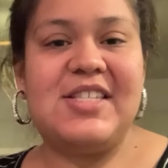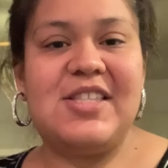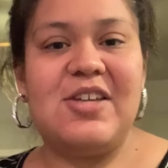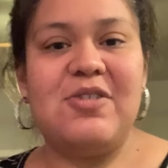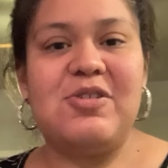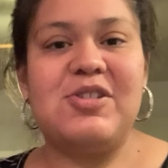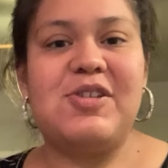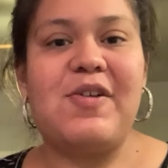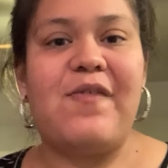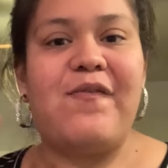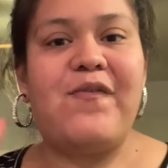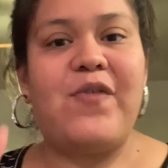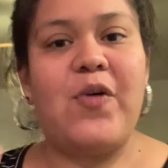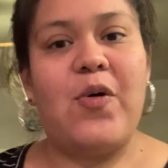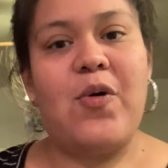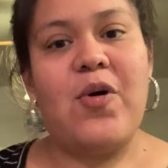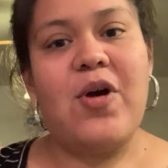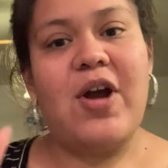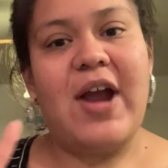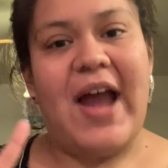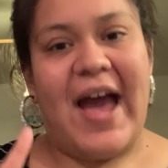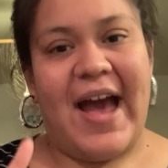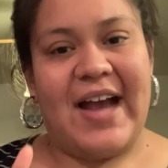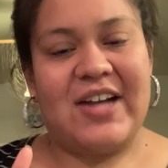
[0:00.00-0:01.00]
those
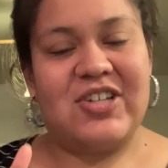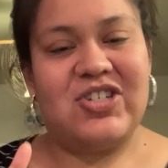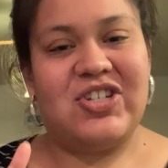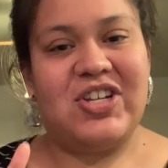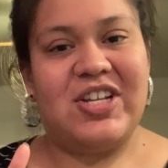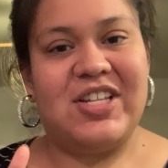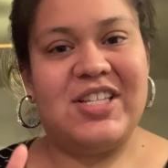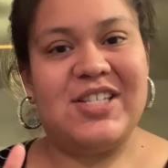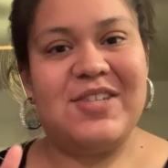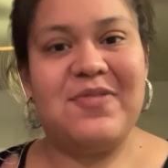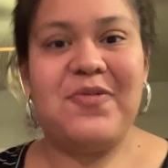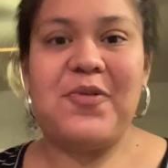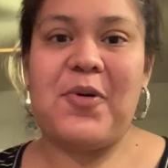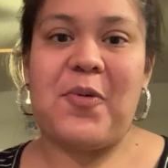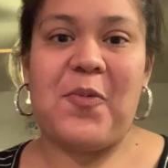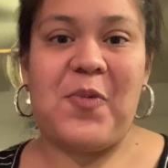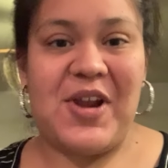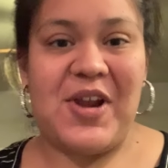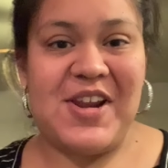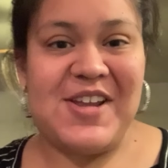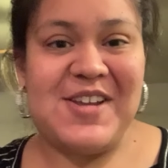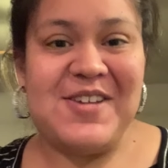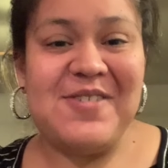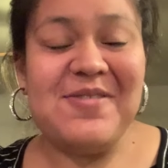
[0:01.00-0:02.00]
4 actions for
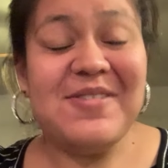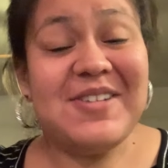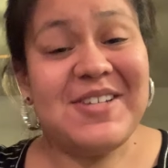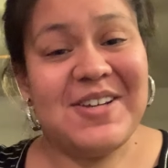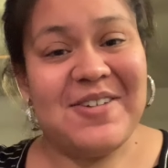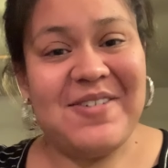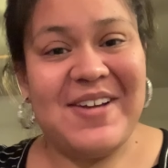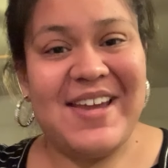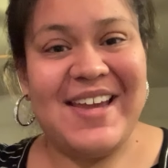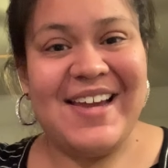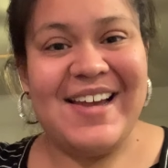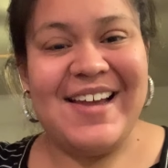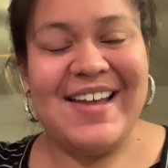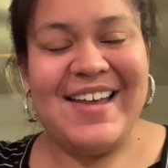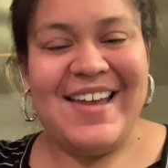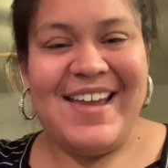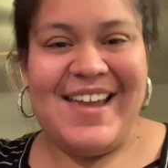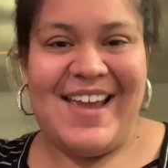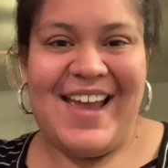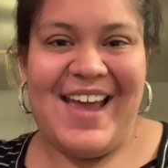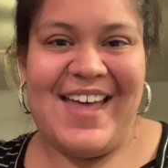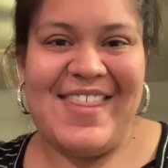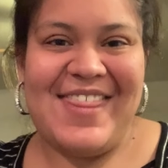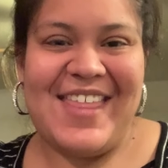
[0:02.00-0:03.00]
what are you doing,
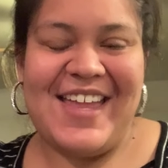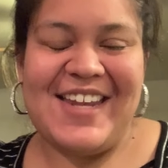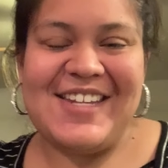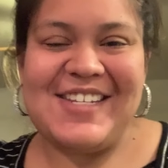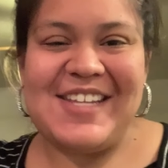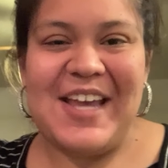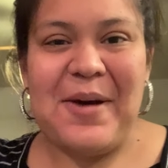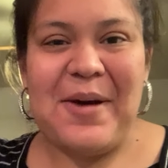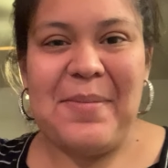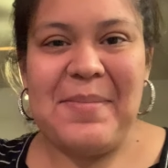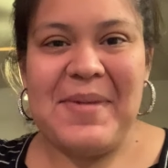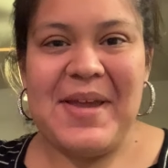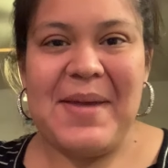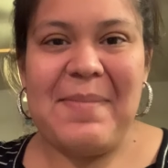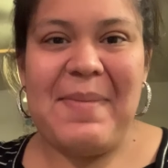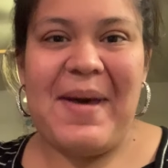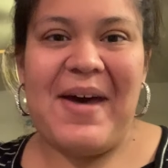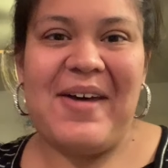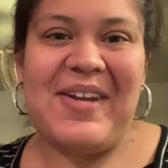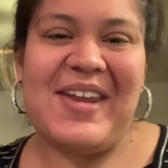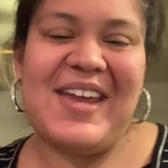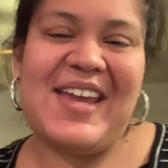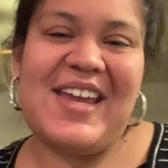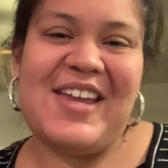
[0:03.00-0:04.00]
and then tell me
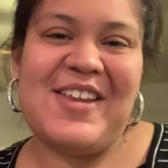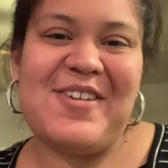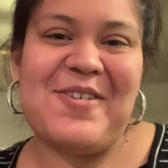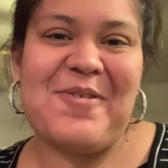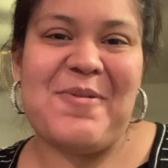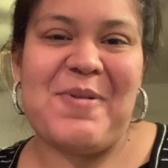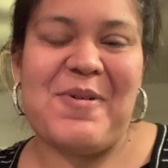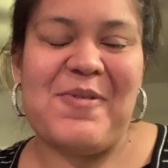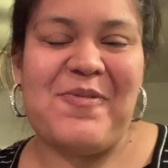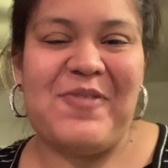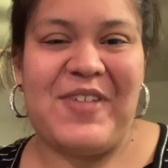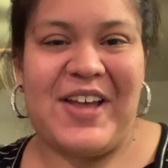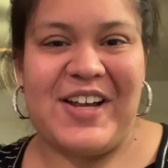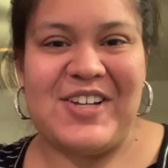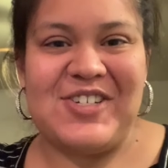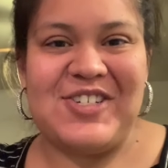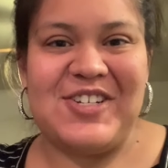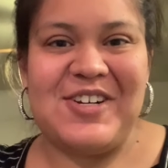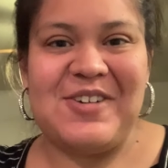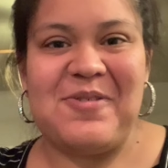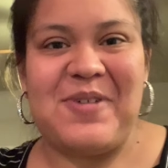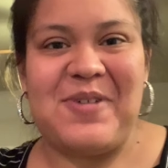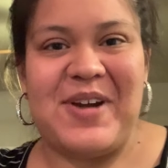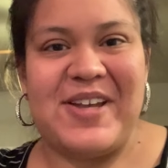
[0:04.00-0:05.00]
about it in your
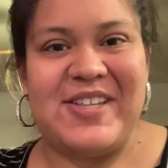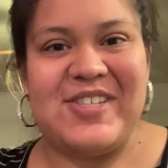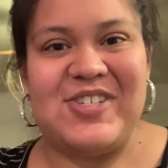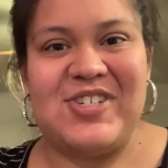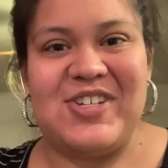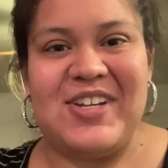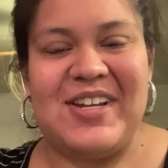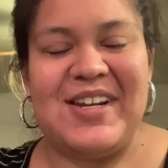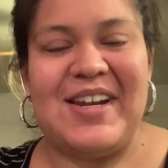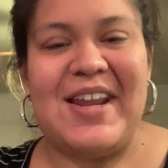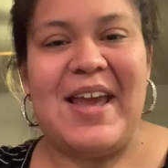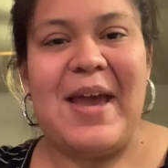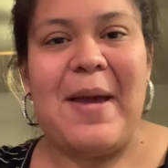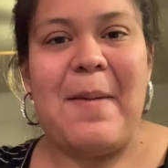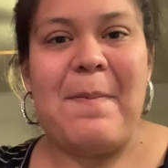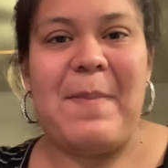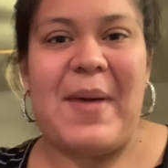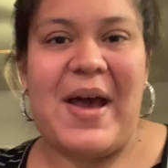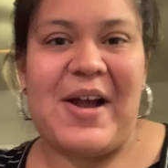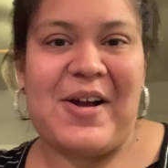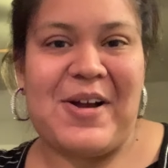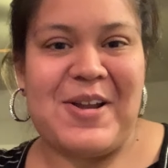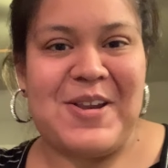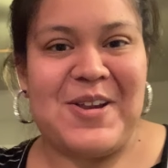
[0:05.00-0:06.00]
reflection question
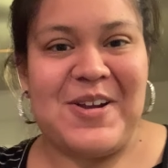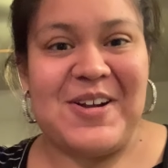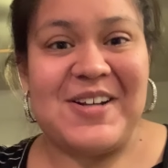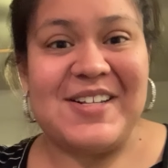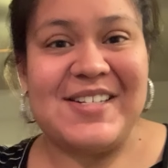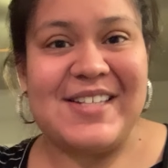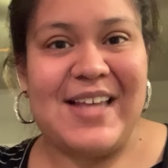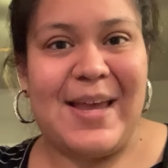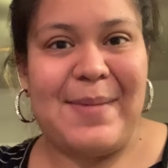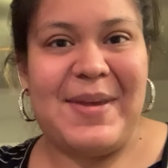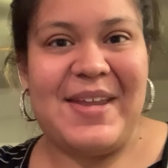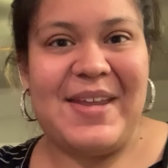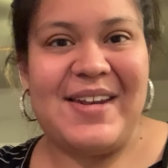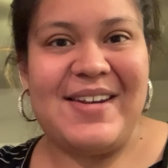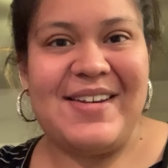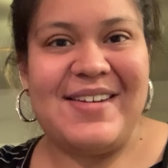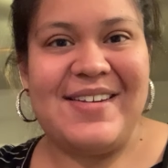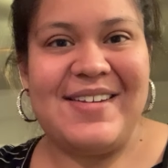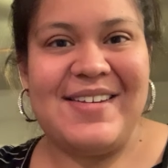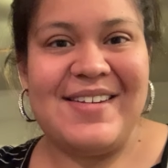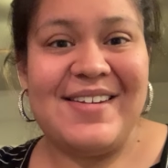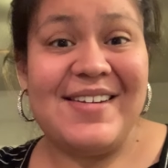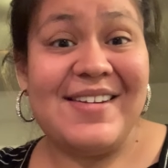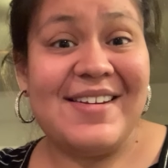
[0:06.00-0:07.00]
back on your assignment.
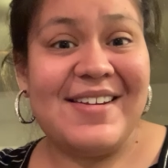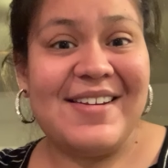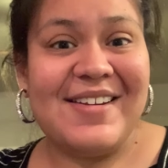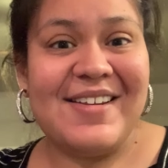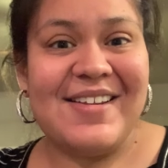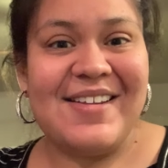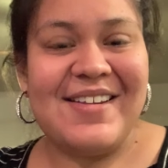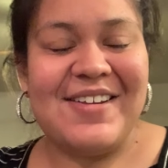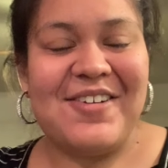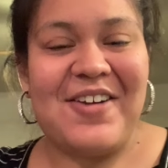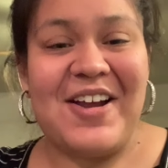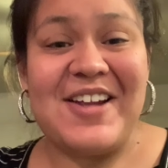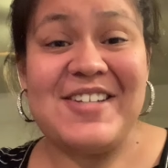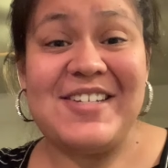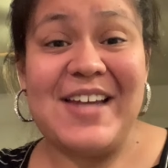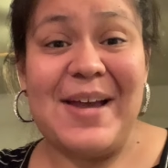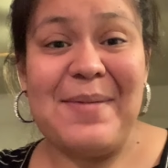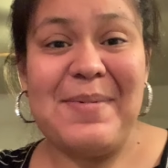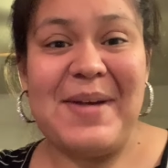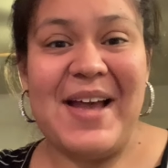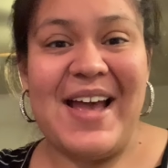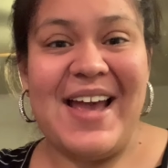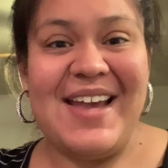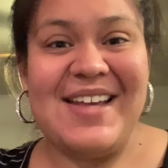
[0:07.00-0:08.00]
Great
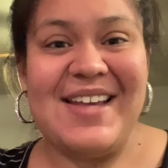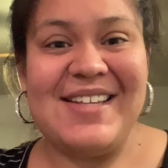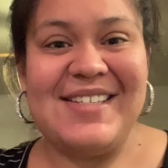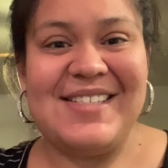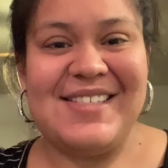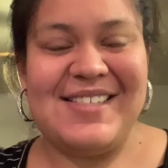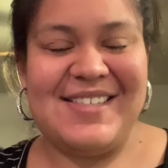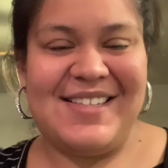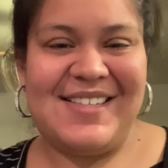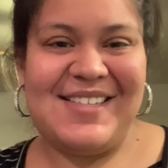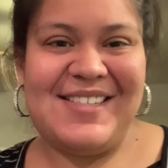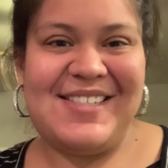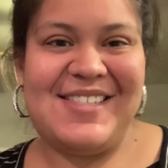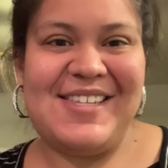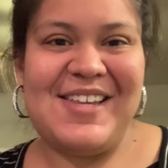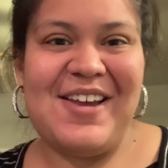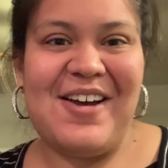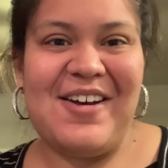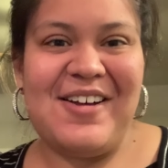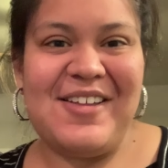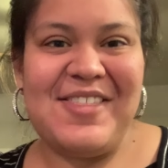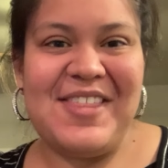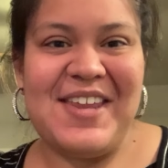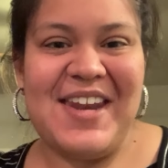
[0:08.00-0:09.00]
job, guys. See
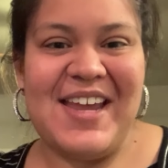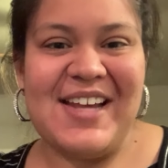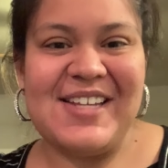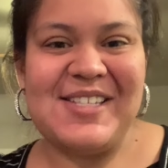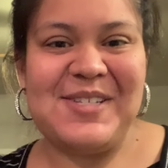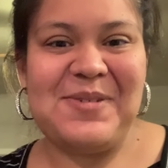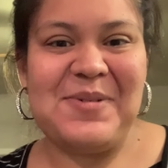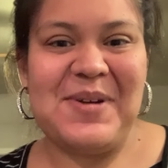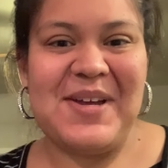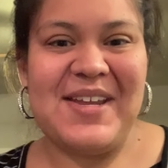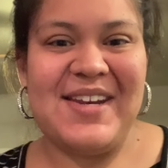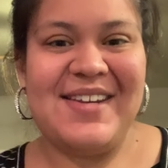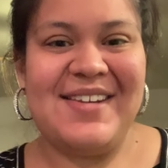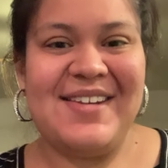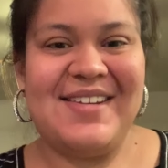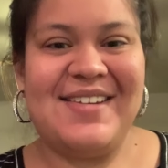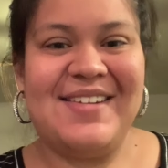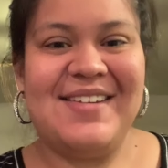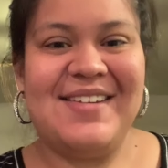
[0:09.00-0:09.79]
y'all in the next one.